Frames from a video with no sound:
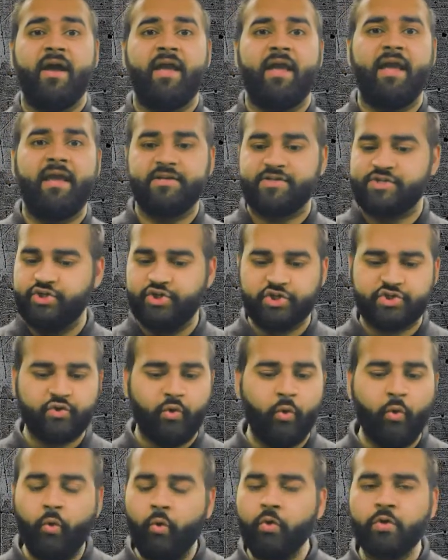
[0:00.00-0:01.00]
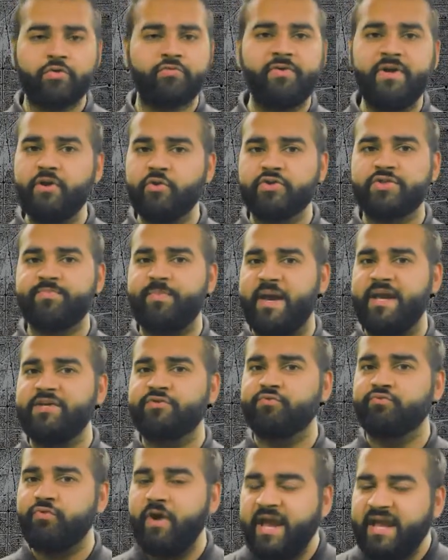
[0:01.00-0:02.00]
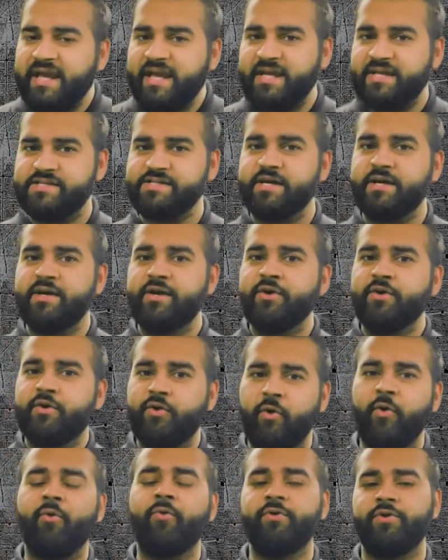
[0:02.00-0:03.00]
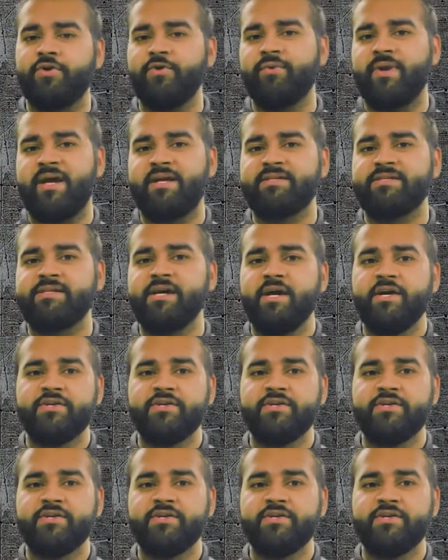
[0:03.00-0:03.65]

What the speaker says: it's just all real space raid core units.